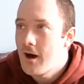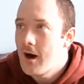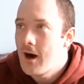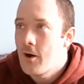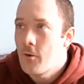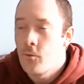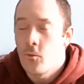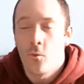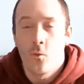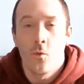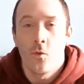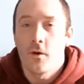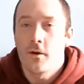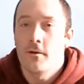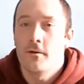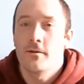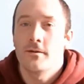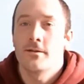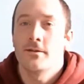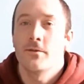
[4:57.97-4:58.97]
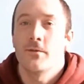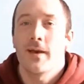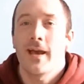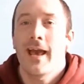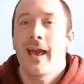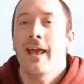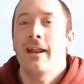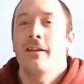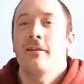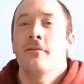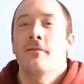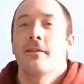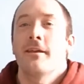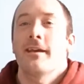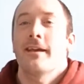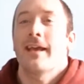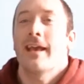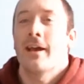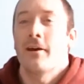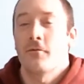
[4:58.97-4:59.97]
I wouldn't do
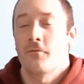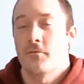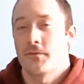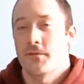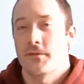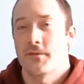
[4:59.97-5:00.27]
anything else.